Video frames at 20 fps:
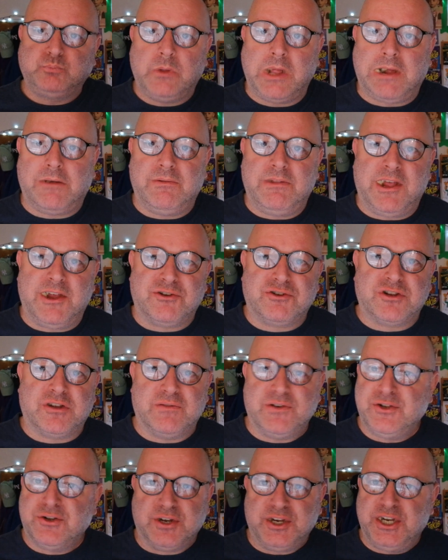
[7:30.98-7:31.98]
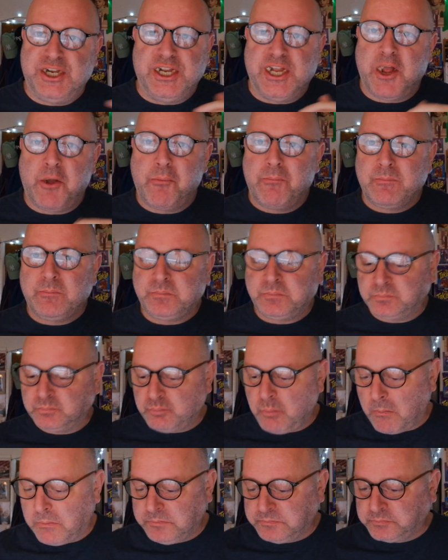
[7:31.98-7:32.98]
Out there, sorry, not in here.
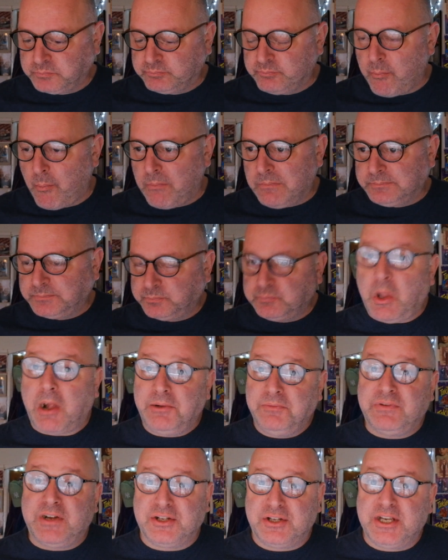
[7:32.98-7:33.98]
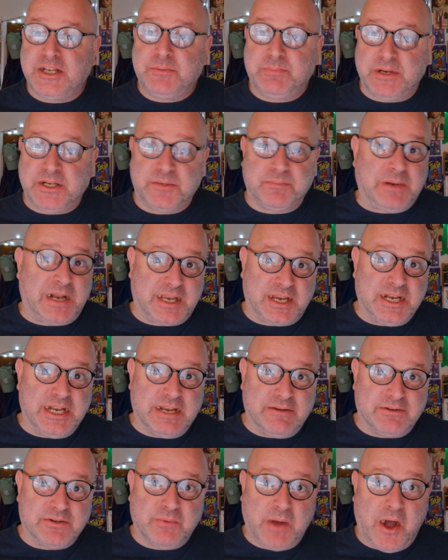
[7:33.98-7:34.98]
In fact, it is pitch black in
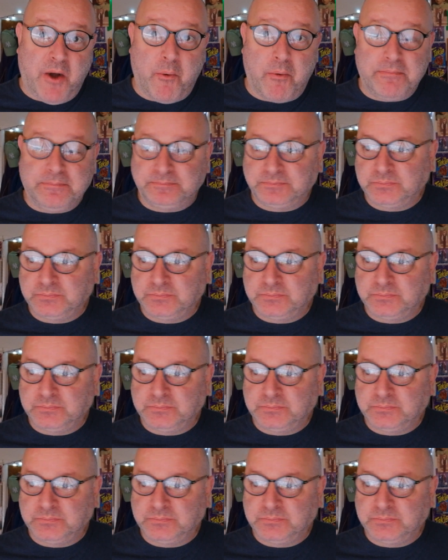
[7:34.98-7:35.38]
here as well.